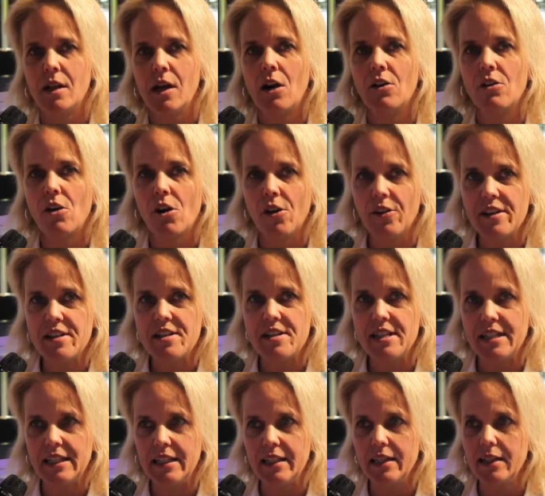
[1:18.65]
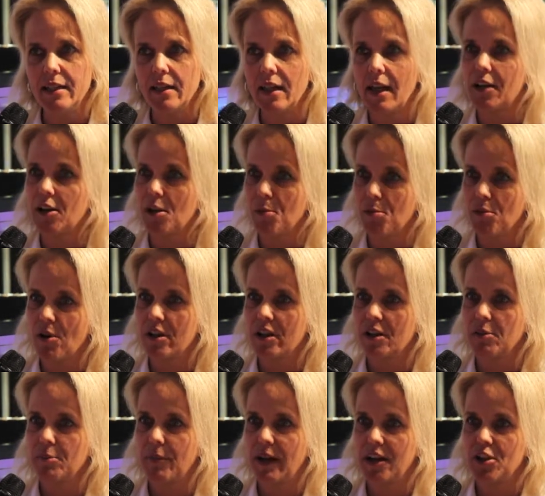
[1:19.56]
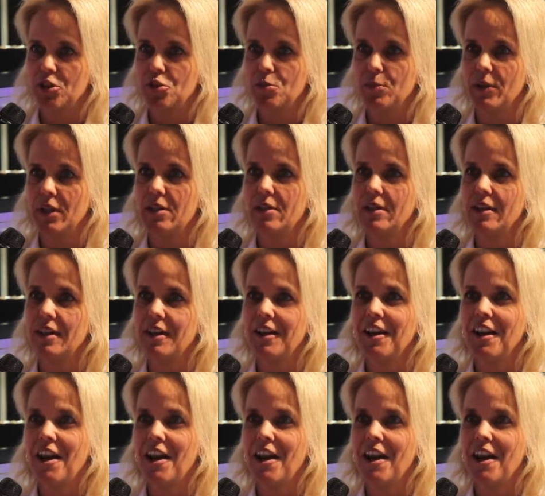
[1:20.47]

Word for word: our R&D and our product management.